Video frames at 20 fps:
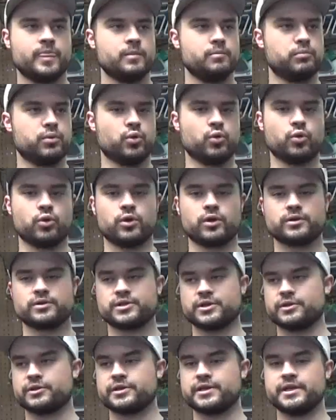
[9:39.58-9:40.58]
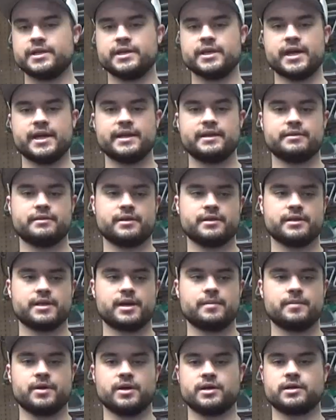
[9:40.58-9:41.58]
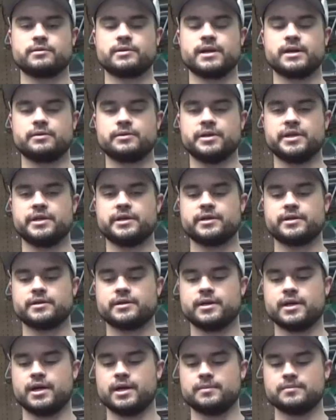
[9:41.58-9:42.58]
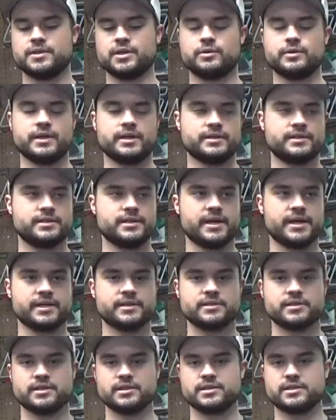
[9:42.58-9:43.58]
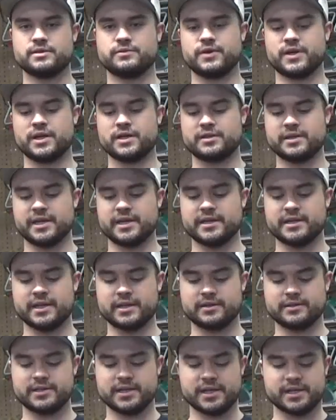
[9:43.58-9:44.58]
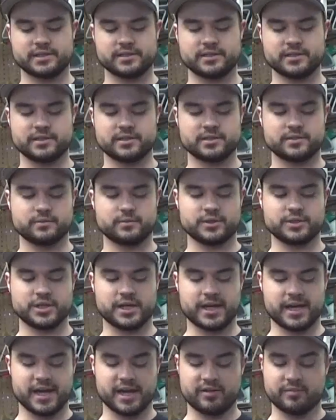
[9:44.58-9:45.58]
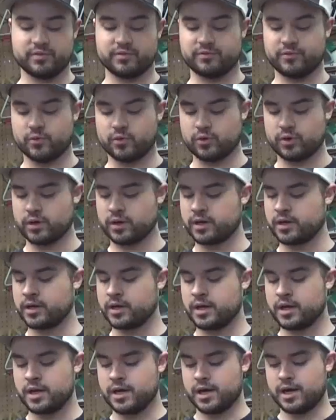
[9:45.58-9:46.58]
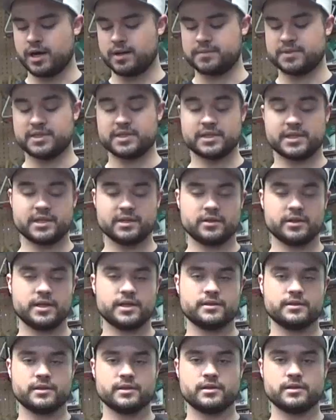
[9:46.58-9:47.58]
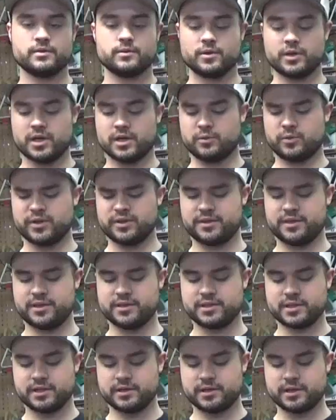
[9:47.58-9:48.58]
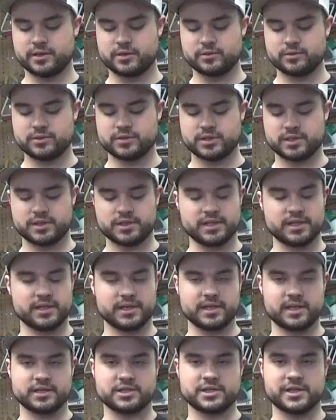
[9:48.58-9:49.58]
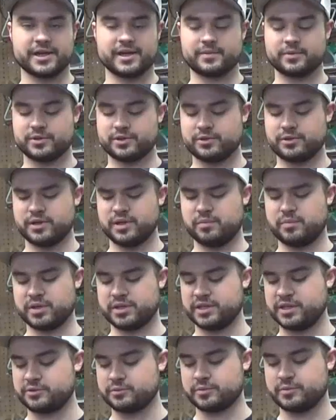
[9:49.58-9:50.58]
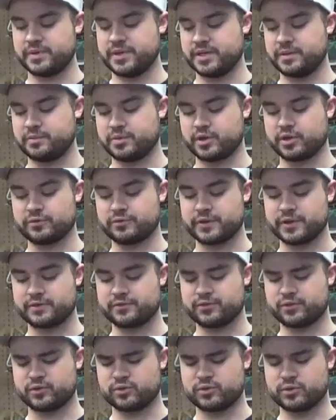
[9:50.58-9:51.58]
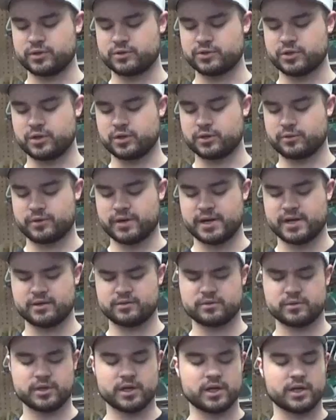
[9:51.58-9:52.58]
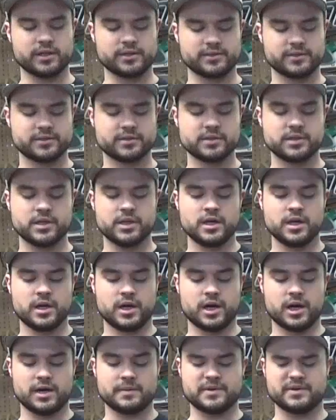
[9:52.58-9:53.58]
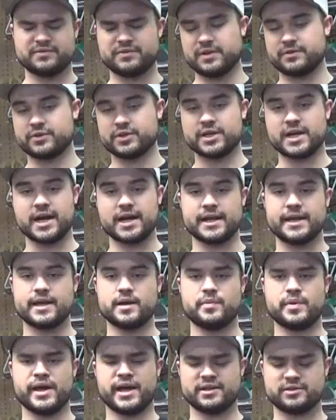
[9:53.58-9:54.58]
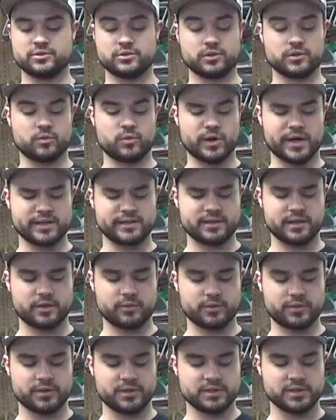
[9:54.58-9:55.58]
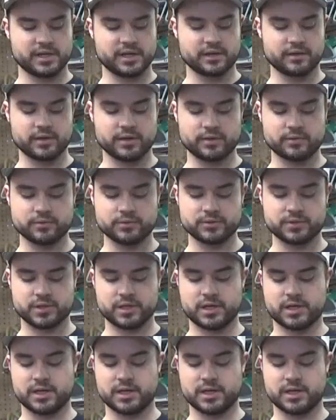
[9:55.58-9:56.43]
boar, turkey, anything that I'm hunting around here, going to Texas, if I take it down to Texas, which I have before, didn't kill anything with these arrows, didn't get a shot opportunity, but these would be perfect for those all-around hunts. I've never not had a passer on a whitetail with these arrows.